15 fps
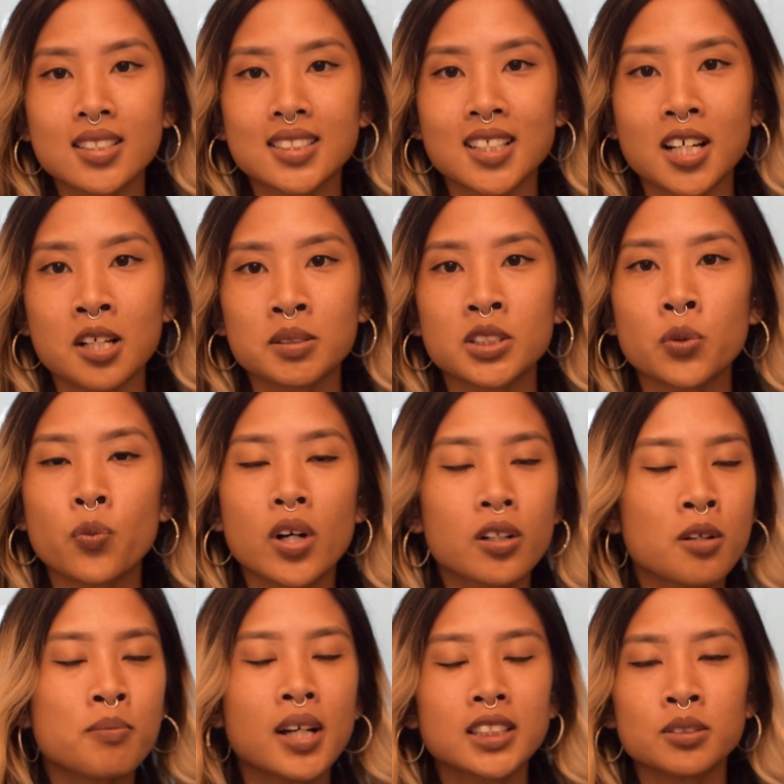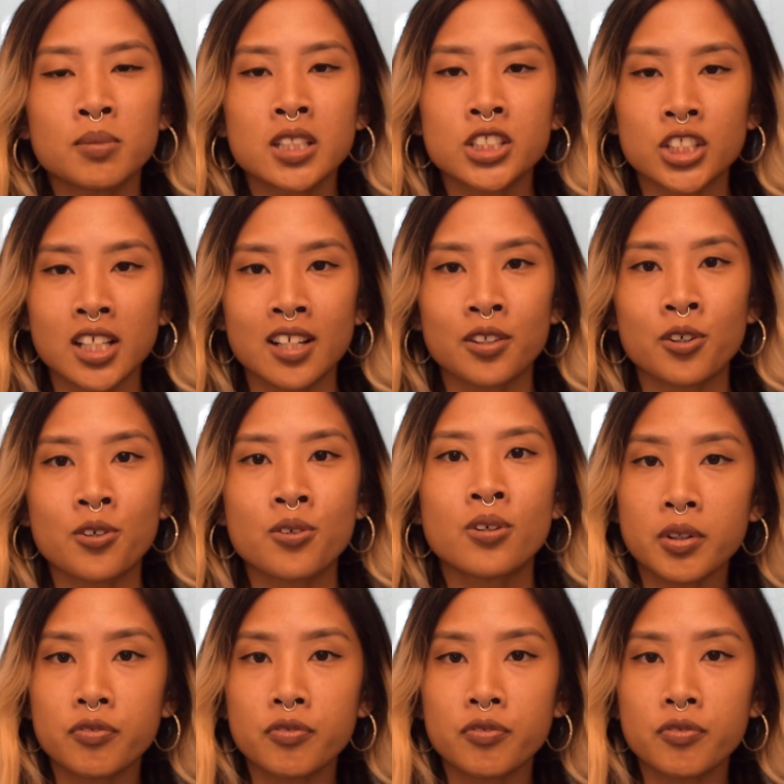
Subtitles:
up? So welcome back to my channel.